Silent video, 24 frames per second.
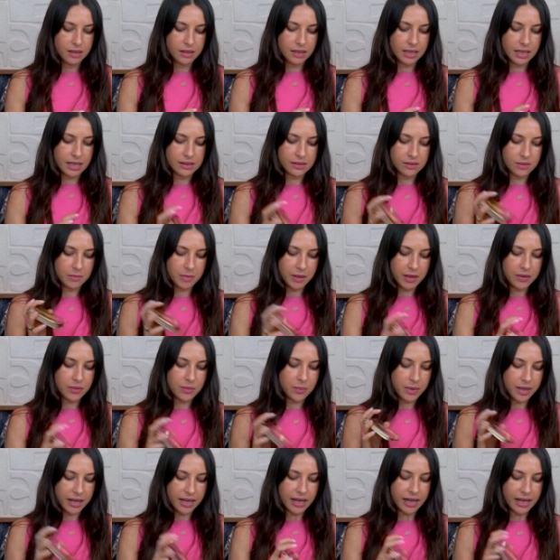Yeah, so by the
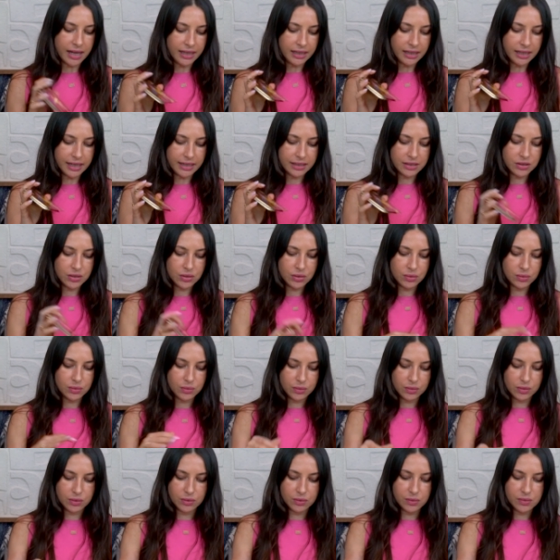way, I like to
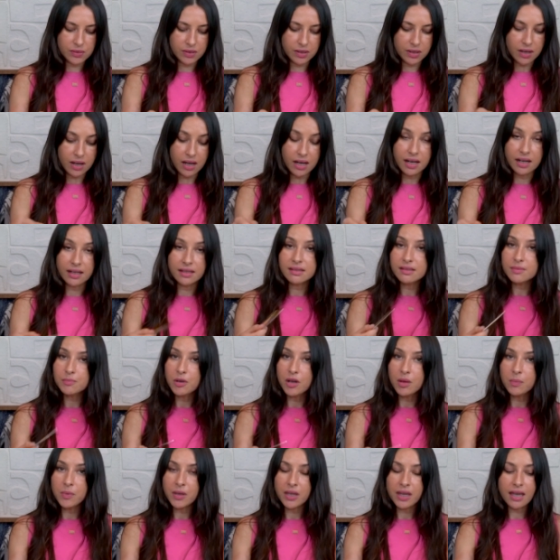use the cards
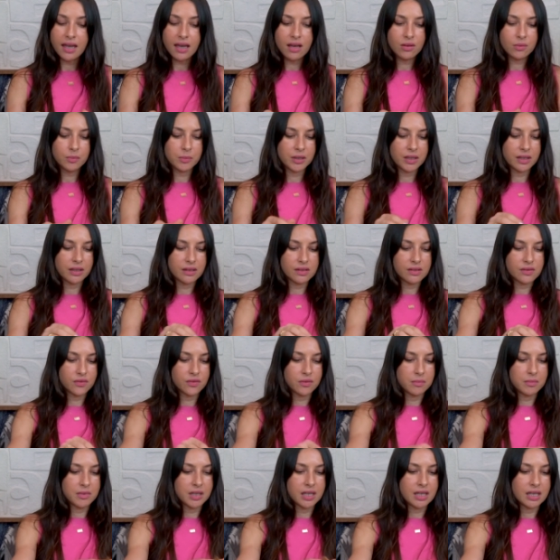popping out because for
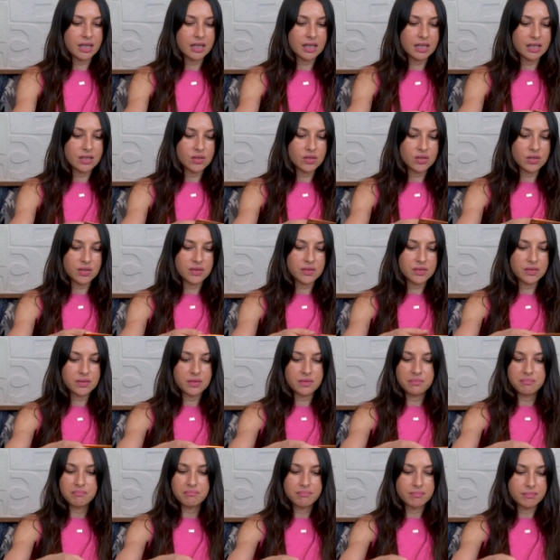me, it's
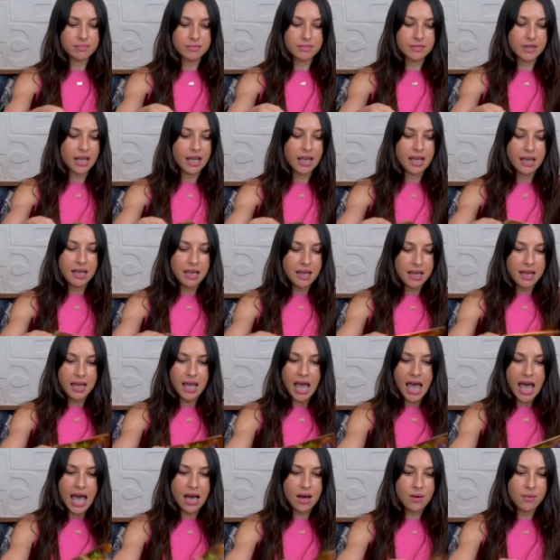just
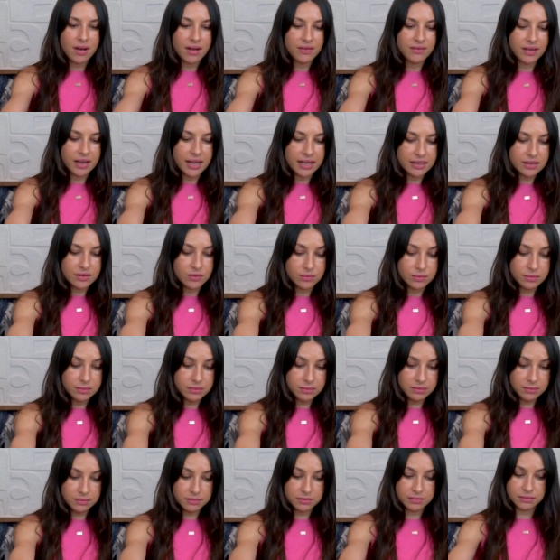how I've liked to,
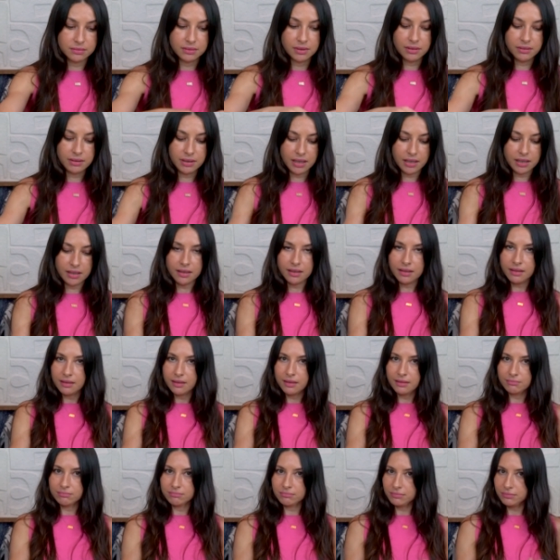ooh,
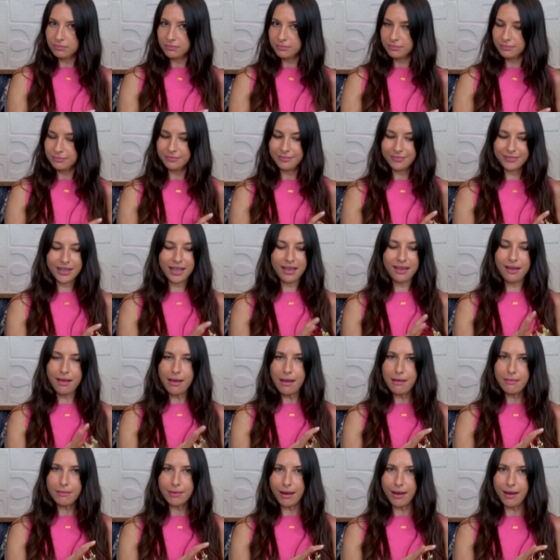okay, mm, okay,
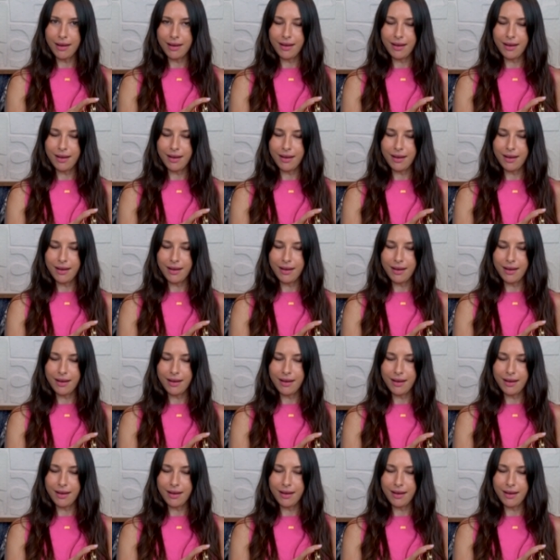oh,